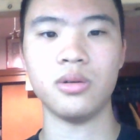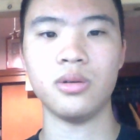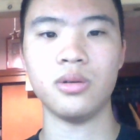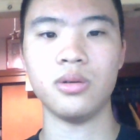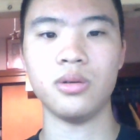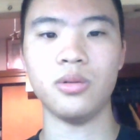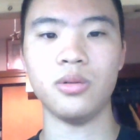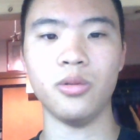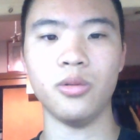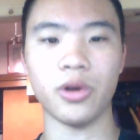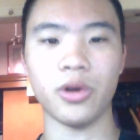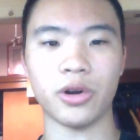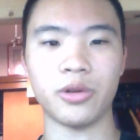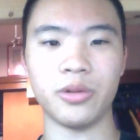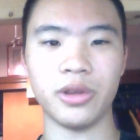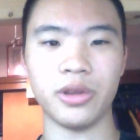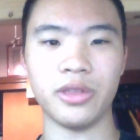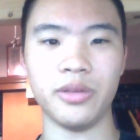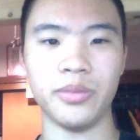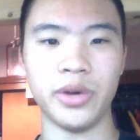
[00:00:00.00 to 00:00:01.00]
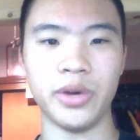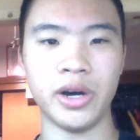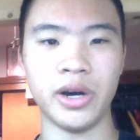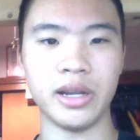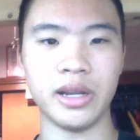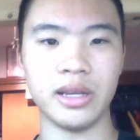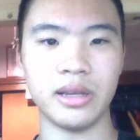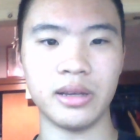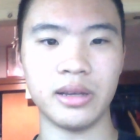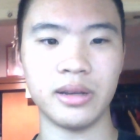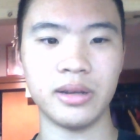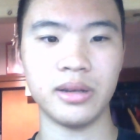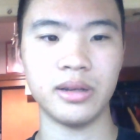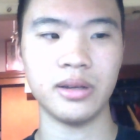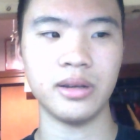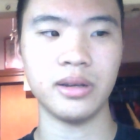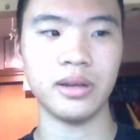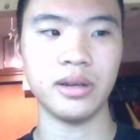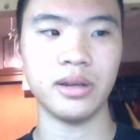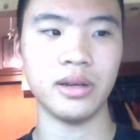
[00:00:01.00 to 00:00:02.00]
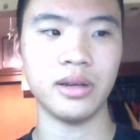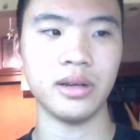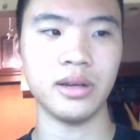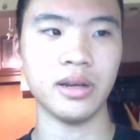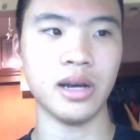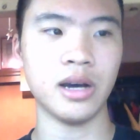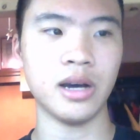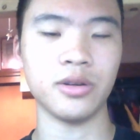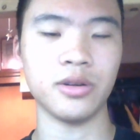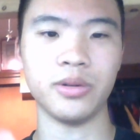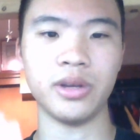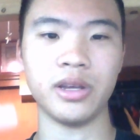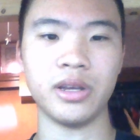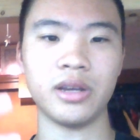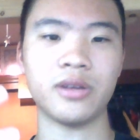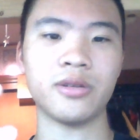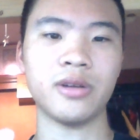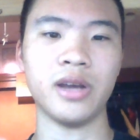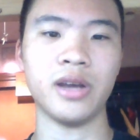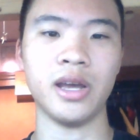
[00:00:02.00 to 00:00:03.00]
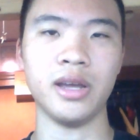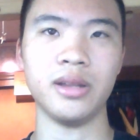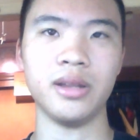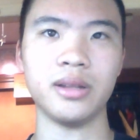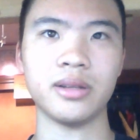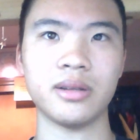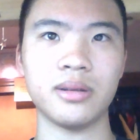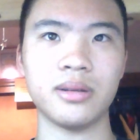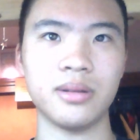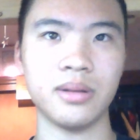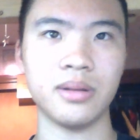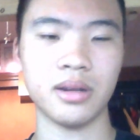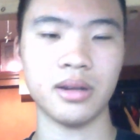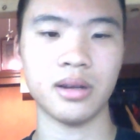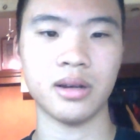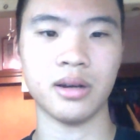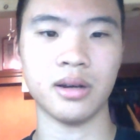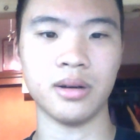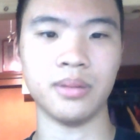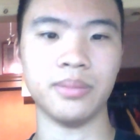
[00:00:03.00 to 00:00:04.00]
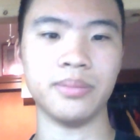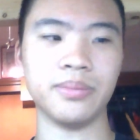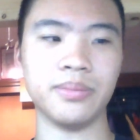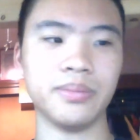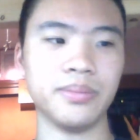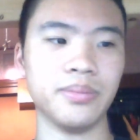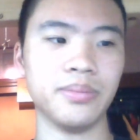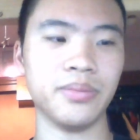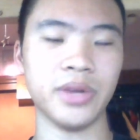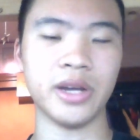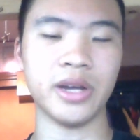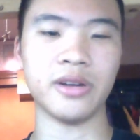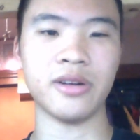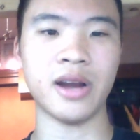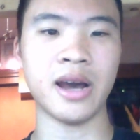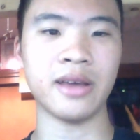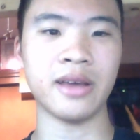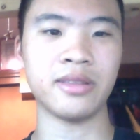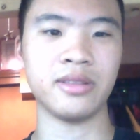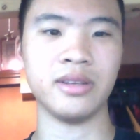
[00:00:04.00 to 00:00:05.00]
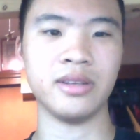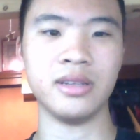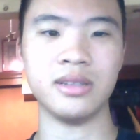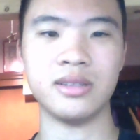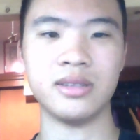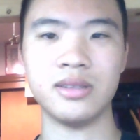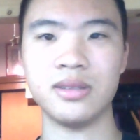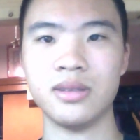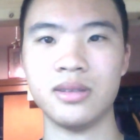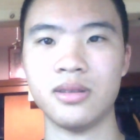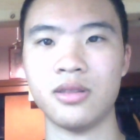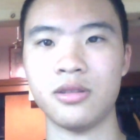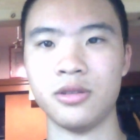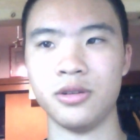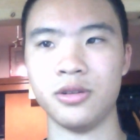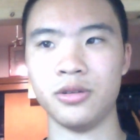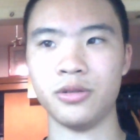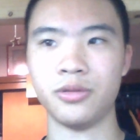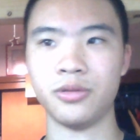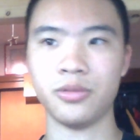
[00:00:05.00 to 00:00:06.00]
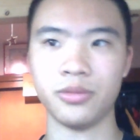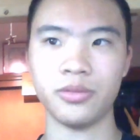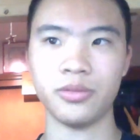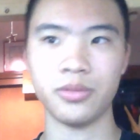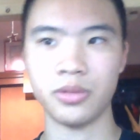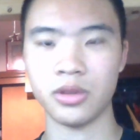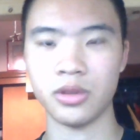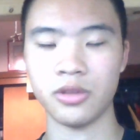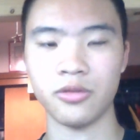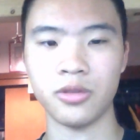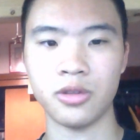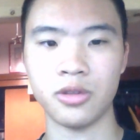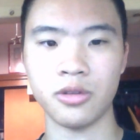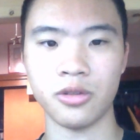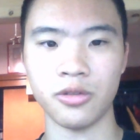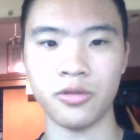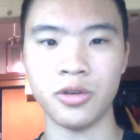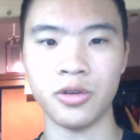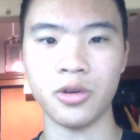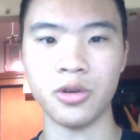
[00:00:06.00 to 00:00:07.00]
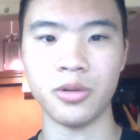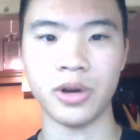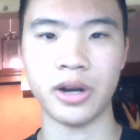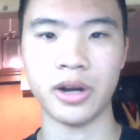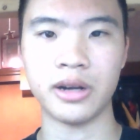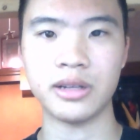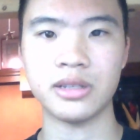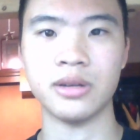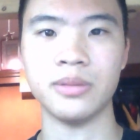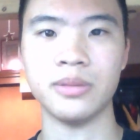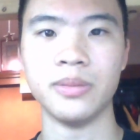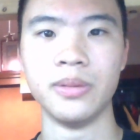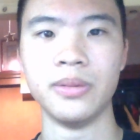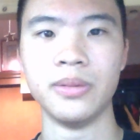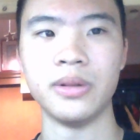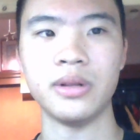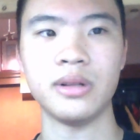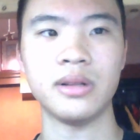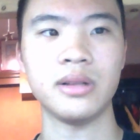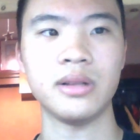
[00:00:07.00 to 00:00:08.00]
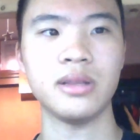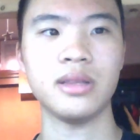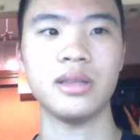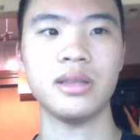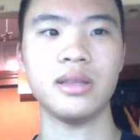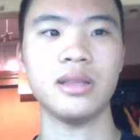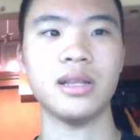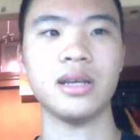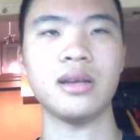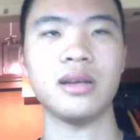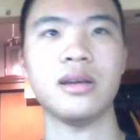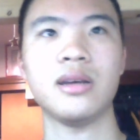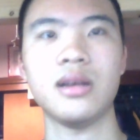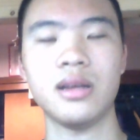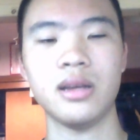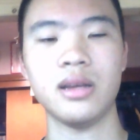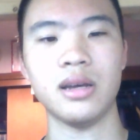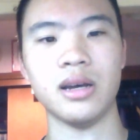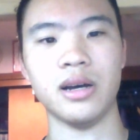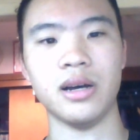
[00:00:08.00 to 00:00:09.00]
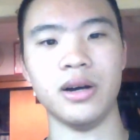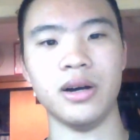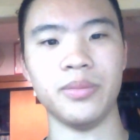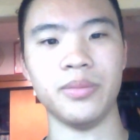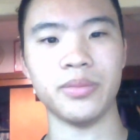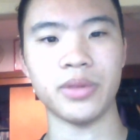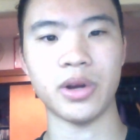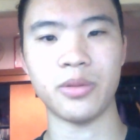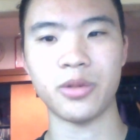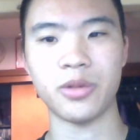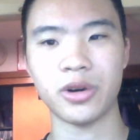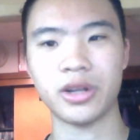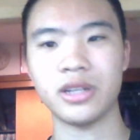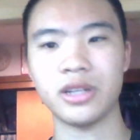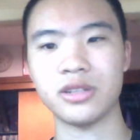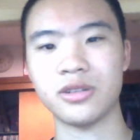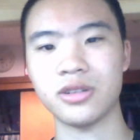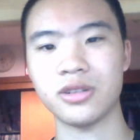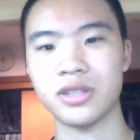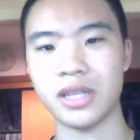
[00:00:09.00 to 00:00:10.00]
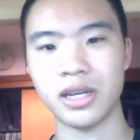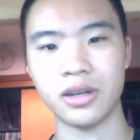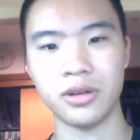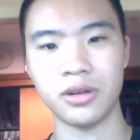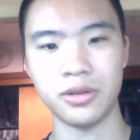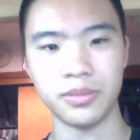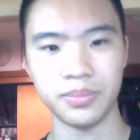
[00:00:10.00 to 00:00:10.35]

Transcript: work with the body? How do we create better athletes through the footwear? So I'm working towards that goal.